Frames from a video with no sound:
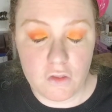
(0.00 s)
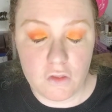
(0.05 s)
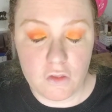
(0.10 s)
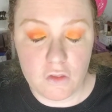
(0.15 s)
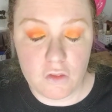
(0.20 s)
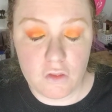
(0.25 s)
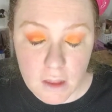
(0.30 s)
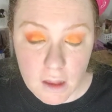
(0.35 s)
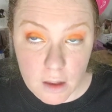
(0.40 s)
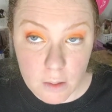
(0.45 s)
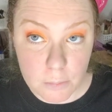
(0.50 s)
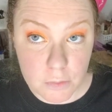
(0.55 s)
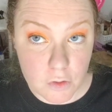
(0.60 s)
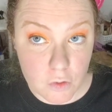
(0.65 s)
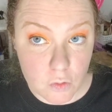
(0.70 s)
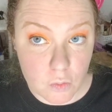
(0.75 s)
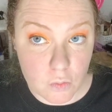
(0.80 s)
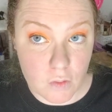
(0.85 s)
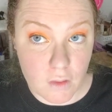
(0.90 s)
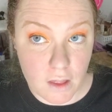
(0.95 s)
This is the
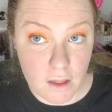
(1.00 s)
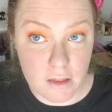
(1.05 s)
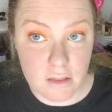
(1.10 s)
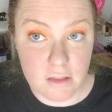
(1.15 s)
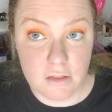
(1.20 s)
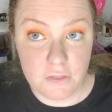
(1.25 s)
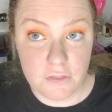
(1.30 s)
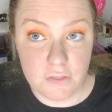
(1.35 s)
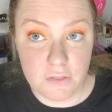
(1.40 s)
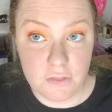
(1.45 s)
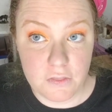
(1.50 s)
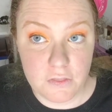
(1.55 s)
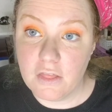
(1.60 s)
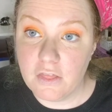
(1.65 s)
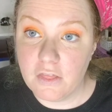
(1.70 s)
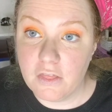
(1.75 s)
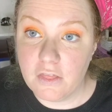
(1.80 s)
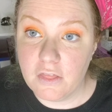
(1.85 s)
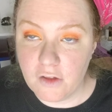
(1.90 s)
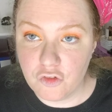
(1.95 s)
absolute last thing
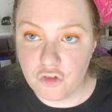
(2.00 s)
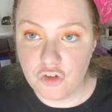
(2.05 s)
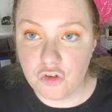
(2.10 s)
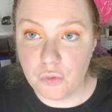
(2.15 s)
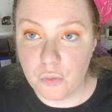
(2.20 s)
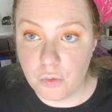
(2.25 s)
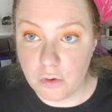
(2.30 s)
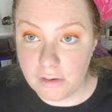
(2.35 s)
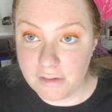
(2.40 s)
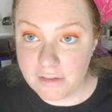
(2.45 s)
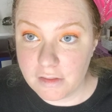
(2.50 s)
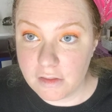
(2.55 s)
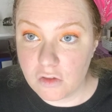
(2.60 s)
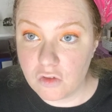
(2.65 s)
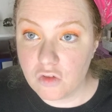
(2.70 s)
that she wants.